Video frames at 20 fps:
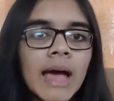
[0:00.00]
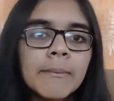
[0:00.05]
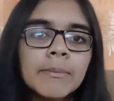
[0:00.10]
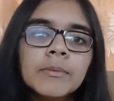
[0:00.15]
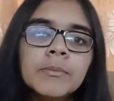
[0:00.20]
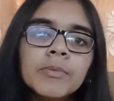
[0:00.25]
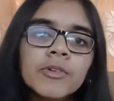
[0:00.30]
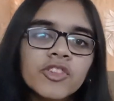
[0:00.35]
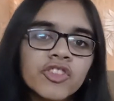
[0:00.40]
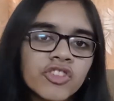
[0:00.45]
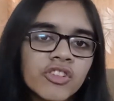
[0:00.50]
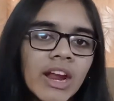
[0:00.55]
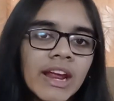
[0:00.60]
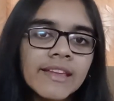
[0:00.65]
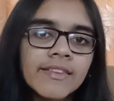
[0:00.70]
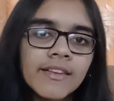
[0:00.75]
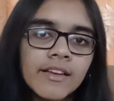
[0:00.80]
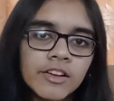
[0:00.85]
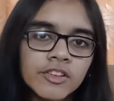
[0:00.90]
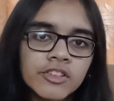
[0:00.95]
cabin
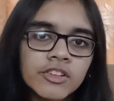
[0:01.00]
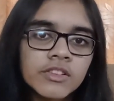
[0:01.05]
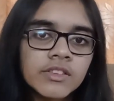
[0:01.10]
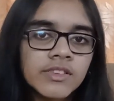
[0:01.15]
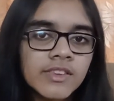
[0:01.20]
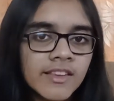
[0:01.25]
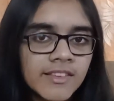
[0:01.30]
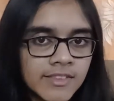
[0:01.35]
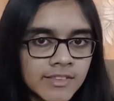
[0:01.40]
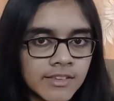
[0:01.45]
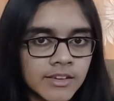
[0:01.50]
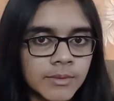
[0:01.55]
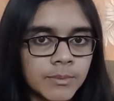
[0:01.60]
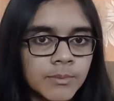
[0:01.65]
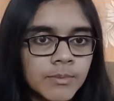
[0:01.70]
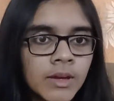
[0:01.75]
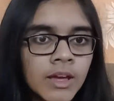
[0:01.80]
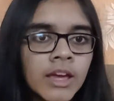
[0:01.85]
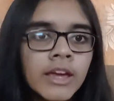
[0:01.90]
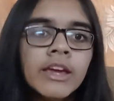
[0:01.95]
pressurization
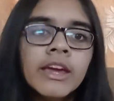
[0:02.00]
system,